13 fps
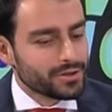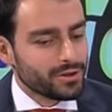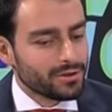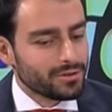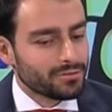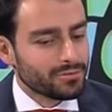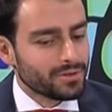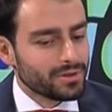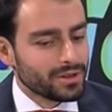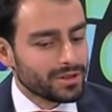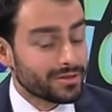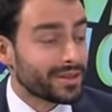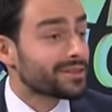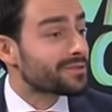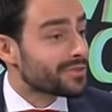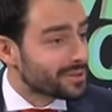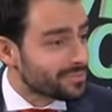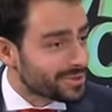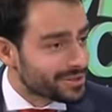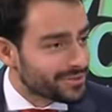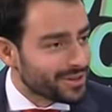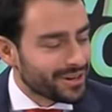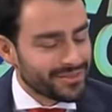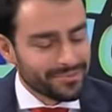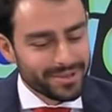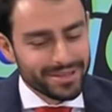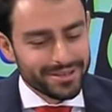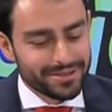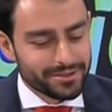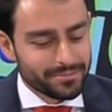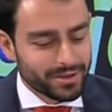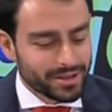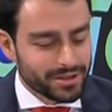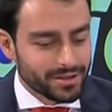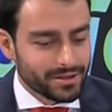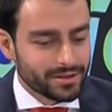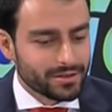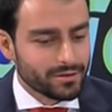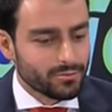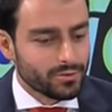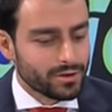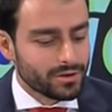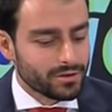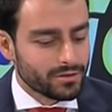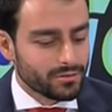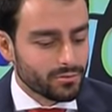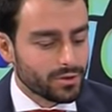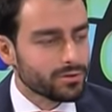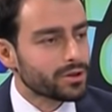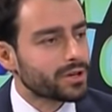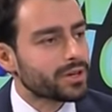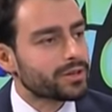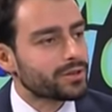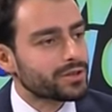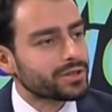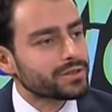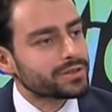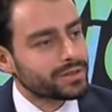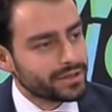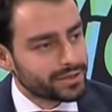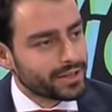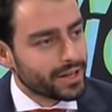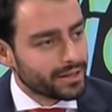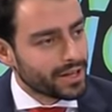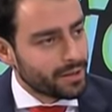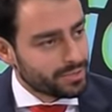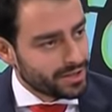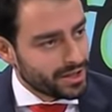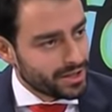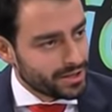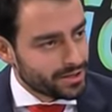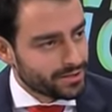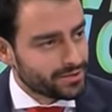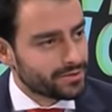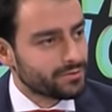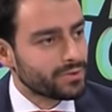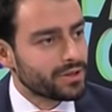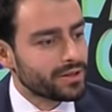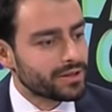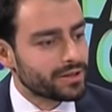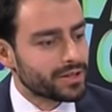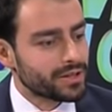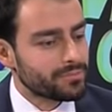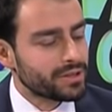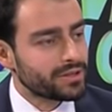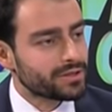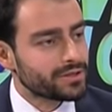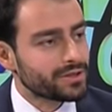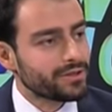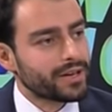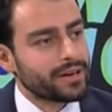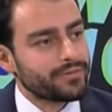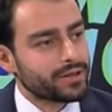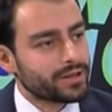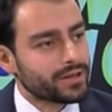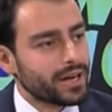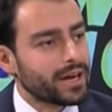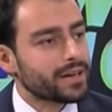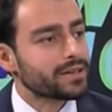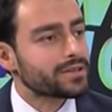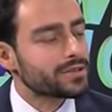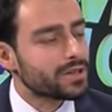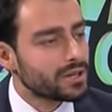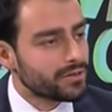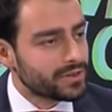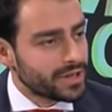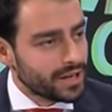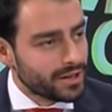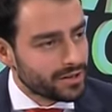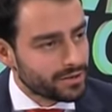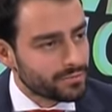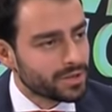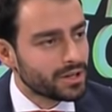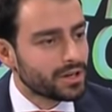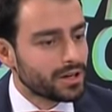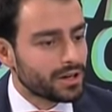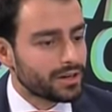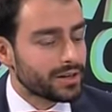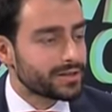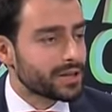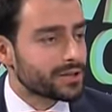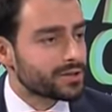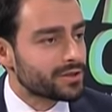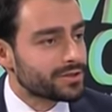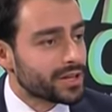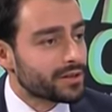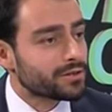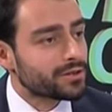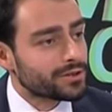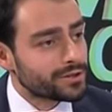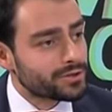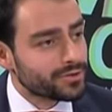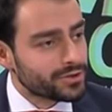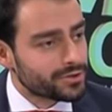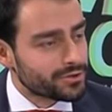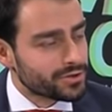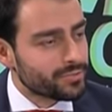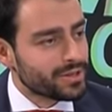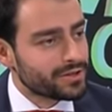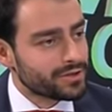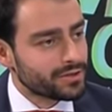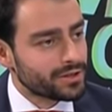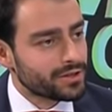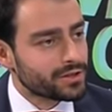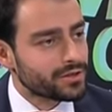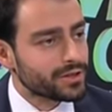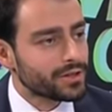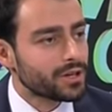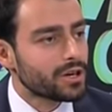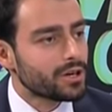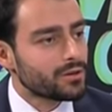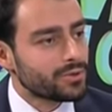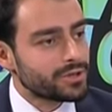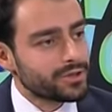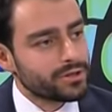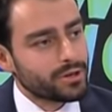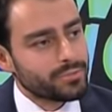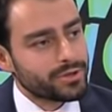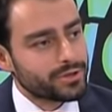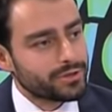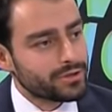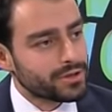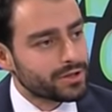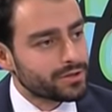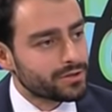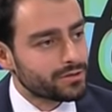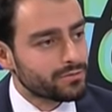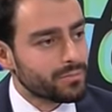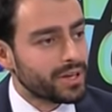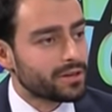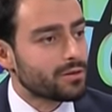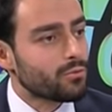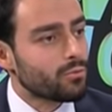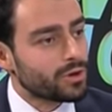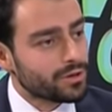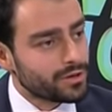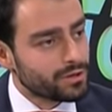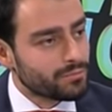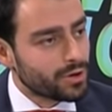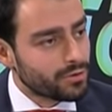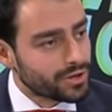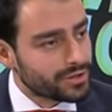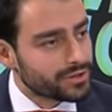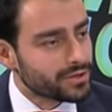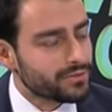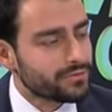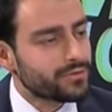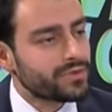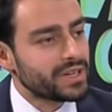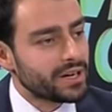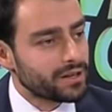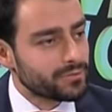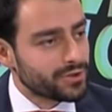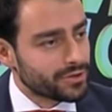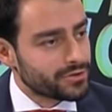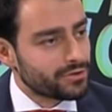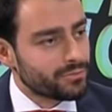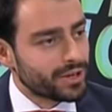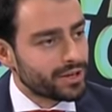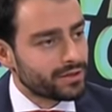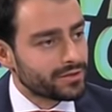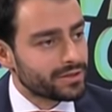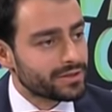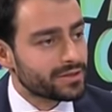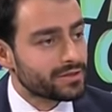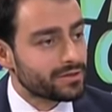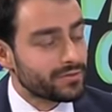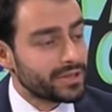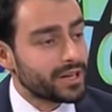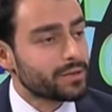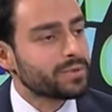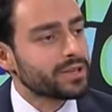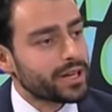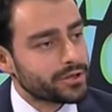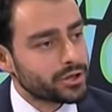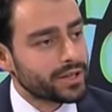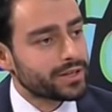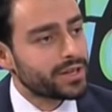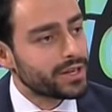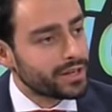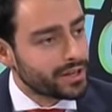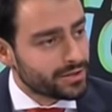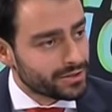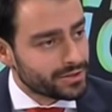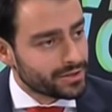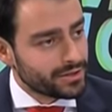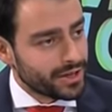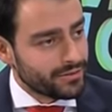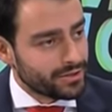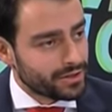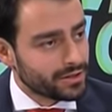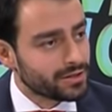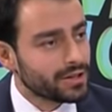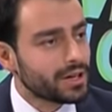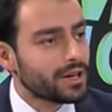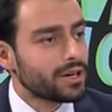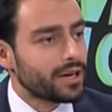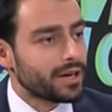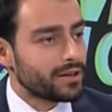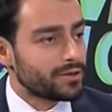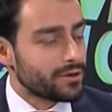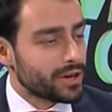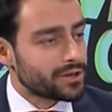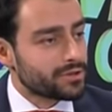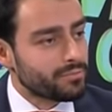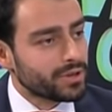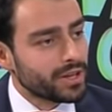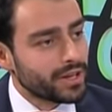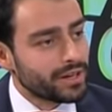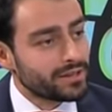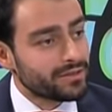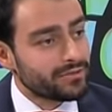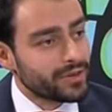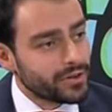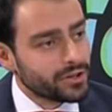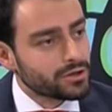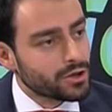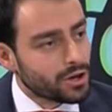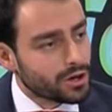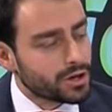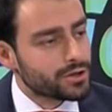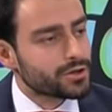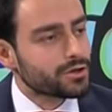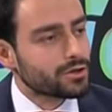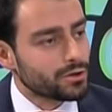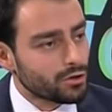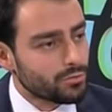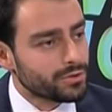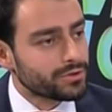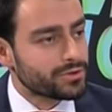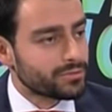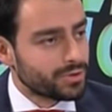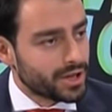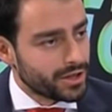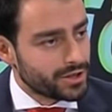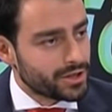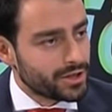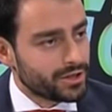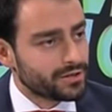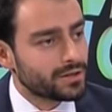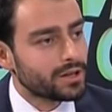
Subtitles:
So thank you very much for having me here. It's a pleasure. So we're looking at utility scale applications. We think that because South Africa has vanadium, and it's actually the second largest resource base in the country, we see an opportunity to make one of the components of the vanadium redox cell batteries, the vanadium electrolyte, here in South Africa, and to actually play in a very large global supply chain.